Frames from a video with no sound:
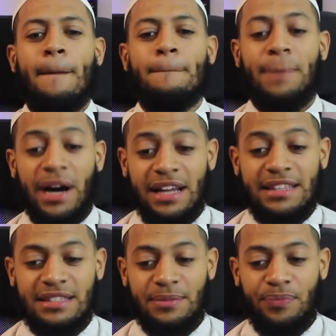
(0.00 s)

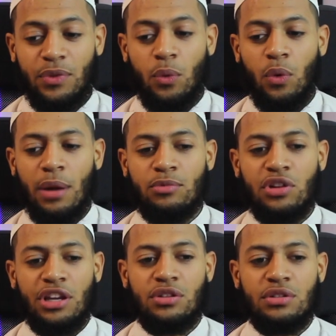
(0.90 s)
But what I'm
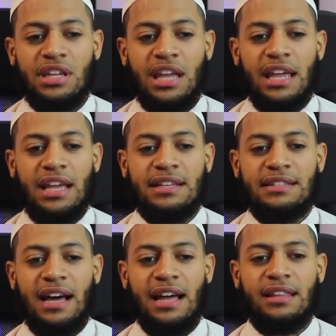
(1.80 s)
trying to say is
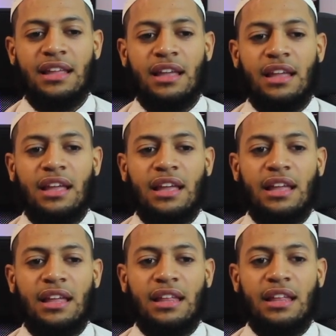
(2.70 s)
that
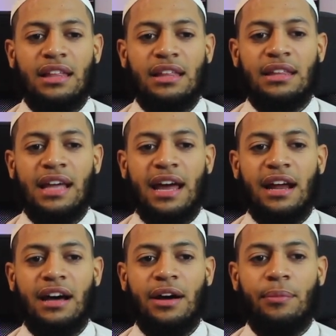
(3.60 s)

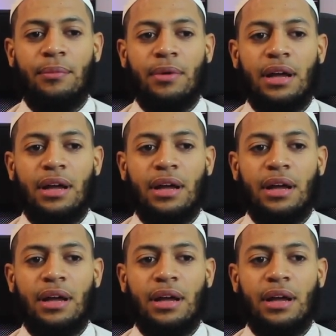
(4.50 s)
certain